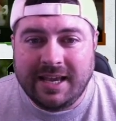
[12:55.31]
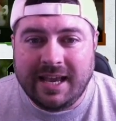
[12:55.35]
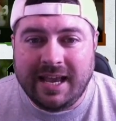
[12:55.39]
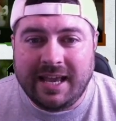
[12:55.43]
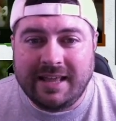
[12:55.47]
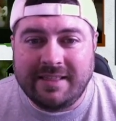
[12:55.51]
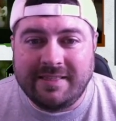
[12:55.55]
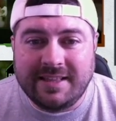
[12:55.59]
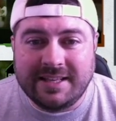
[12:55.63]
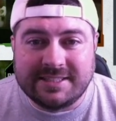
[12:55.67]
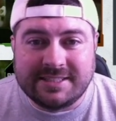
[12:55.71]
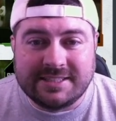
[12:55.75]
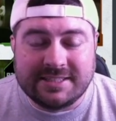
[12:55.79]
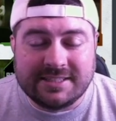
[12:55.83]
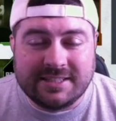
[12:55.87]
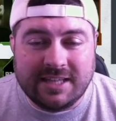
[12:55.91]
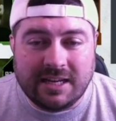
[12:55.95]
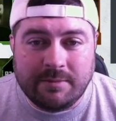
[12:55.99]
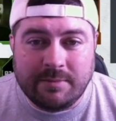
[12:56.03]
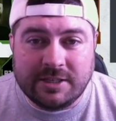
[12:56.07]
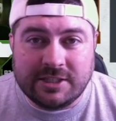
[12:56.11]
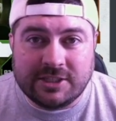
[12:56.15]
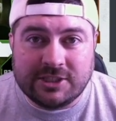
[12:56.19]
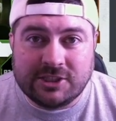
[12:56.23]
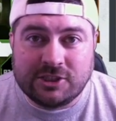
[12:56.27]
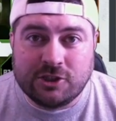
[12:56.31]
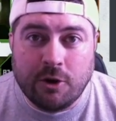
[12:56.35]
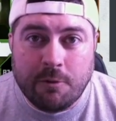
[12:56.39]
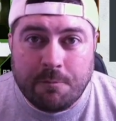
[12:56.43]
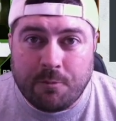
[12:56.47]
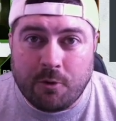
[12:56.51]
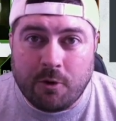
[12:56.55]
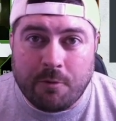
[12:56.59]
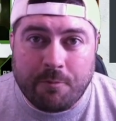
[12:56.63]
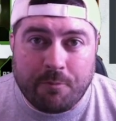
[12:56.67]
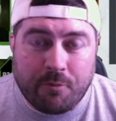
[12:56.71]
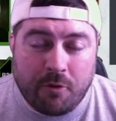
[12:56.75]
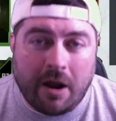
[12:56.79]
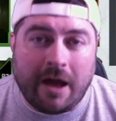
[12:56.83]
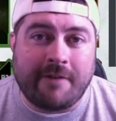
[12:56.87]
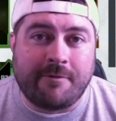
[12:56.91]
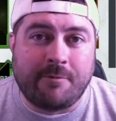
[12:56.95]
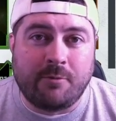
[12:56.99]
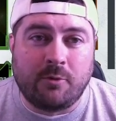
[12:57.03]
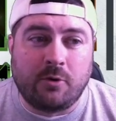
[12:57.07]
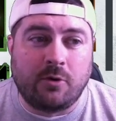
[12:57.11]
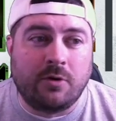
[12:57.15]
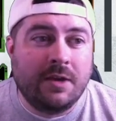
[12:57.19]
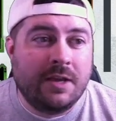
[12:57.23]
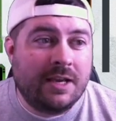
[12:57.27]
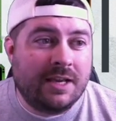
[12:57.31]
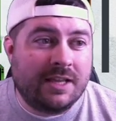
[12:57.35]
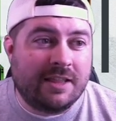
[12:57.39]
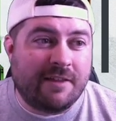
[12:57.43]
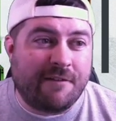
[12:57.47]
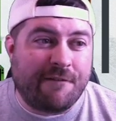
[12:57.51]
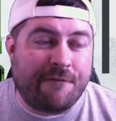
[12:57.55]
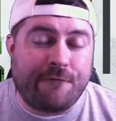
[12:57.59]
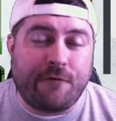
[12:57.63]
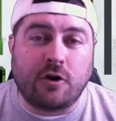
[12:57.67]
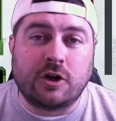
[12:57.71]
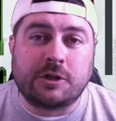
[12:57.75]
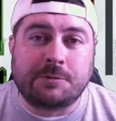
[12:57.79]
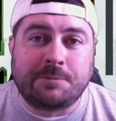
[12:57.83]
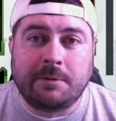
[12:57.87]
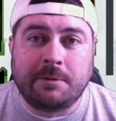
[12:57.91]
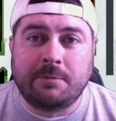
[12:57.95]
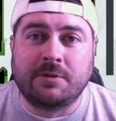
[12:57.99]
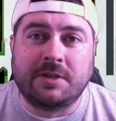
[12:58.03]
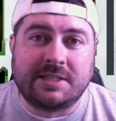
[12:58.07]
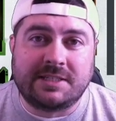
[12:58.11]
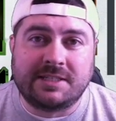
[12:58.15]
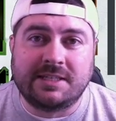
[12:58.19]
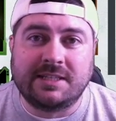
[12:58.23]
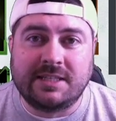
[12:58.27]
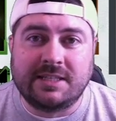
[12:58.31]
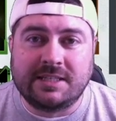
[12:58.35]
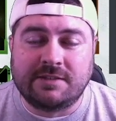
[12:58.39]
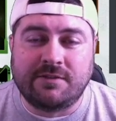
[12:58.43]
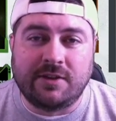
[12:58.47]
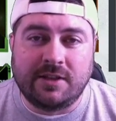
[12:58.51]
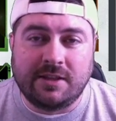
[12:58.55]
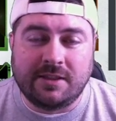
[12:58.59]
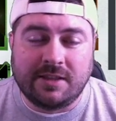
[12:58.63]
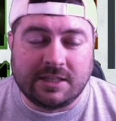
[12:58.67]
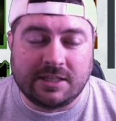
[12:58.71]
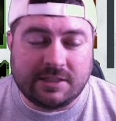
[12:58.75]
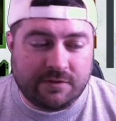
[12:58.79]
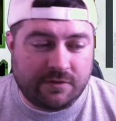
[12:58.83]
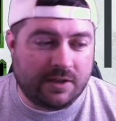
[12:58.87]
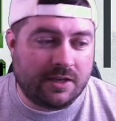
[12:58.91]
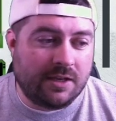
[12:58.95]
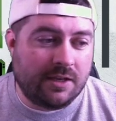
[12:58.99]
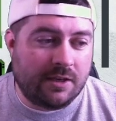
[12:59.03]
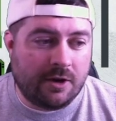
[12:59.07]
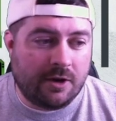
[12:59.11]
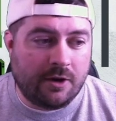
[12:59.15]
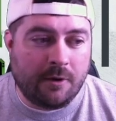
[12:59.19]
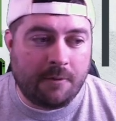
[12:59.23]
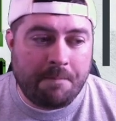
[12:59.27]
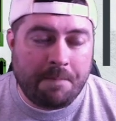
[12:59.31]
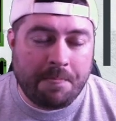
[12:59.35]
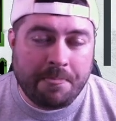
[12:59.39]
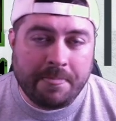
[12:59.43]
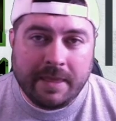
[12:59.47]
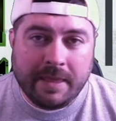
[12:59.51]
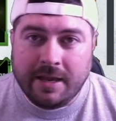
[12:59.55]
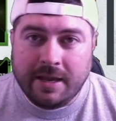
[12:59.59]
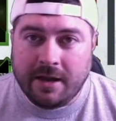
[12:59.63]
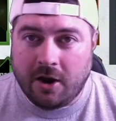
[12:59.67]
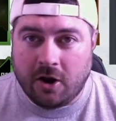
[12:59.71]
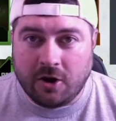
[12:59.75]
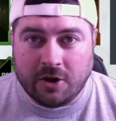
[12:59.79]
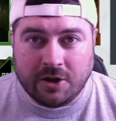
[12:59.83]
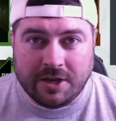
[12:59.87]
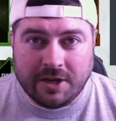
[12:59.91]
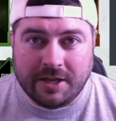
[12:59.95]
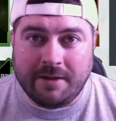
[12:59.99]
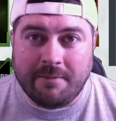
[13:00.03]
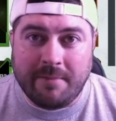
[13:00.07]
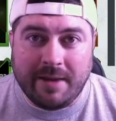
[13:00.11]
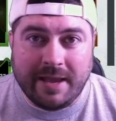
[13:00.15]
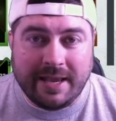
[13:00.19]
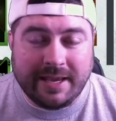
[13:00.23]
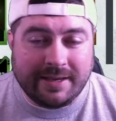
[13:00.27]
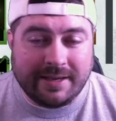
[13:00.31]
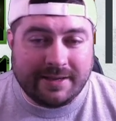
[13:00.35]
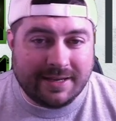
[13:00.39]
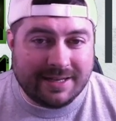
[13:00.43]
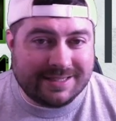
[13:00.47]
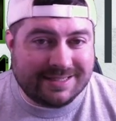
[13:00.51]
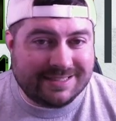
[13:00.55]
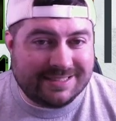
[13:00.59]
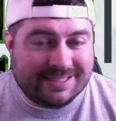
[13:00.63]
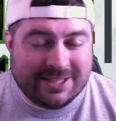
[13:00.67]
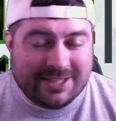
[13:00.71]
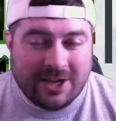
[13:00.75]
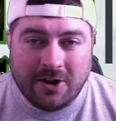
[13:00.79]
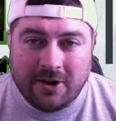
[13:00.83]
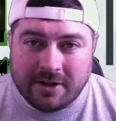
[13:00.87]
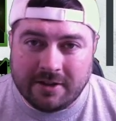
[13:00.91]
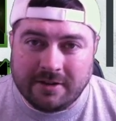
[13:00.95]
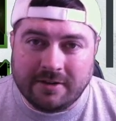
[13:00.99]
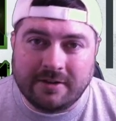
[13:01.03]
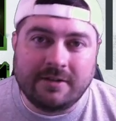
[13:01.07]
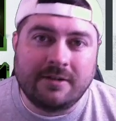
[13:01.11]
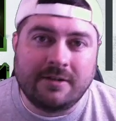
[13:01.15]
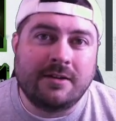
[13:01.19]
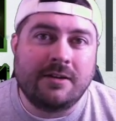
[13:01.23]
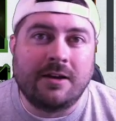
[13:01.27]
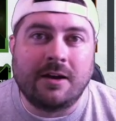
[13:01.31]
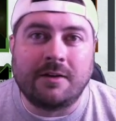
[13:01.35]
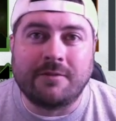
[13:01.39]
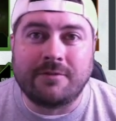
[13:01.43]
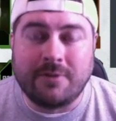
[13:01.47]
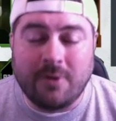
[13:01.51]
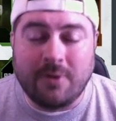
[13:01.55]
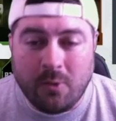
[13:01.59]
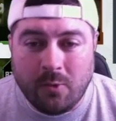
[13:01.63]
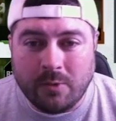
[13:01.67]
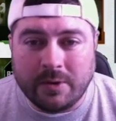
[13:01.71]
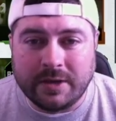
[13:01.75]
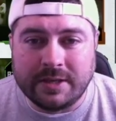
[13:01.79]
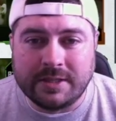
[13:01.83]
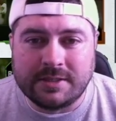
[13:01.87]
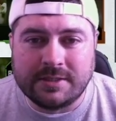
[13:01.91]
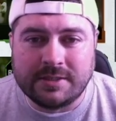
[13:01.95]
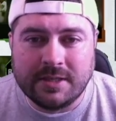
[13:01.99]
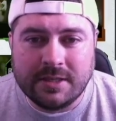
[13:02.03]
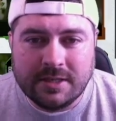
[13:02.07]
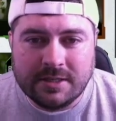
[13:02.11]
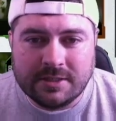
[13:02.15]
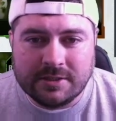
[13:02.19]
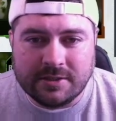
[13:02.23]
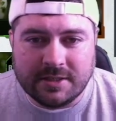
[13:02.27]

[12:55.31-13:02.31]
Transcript: And this is gonna be super profitable. The first people that see this video are gonna make a ton of coins.